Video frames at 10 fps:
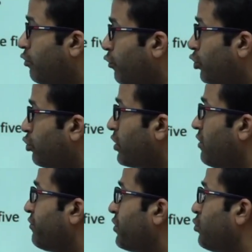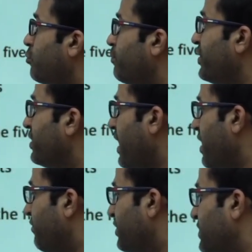Photography group meet
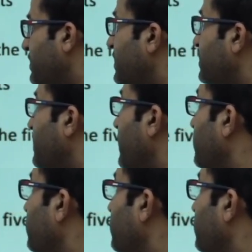every sixth day.